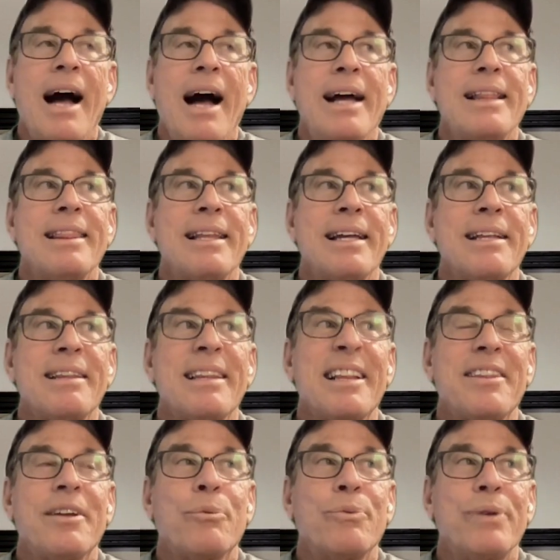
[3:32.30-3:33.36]
I think
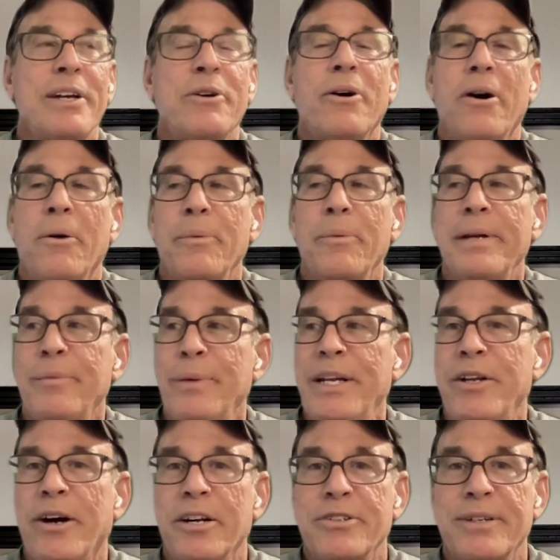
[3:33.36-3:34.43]
that the recall,
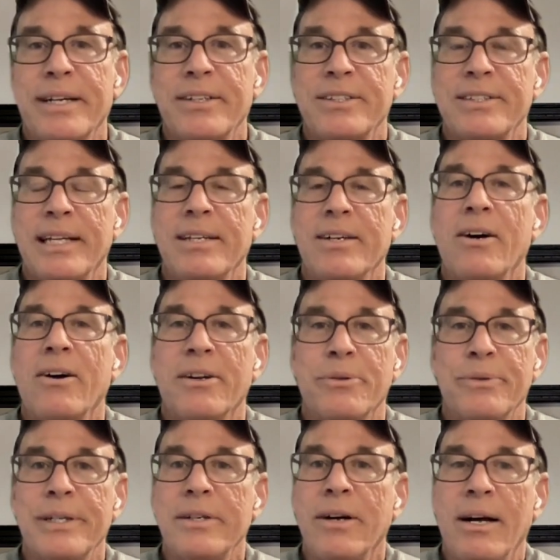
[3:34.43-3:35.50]
we dog trainers tend to call
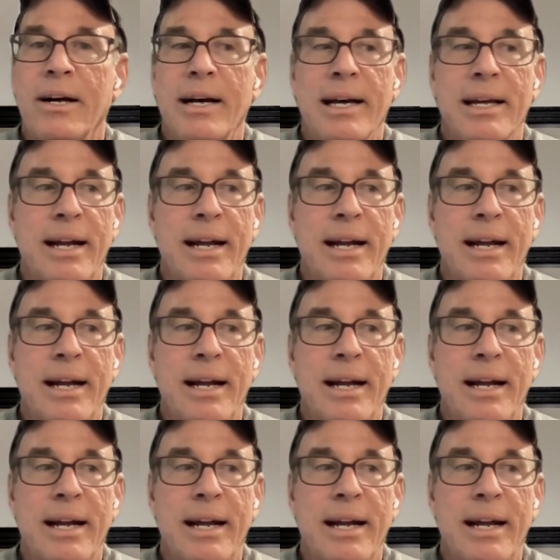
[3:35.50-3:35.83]
it recall.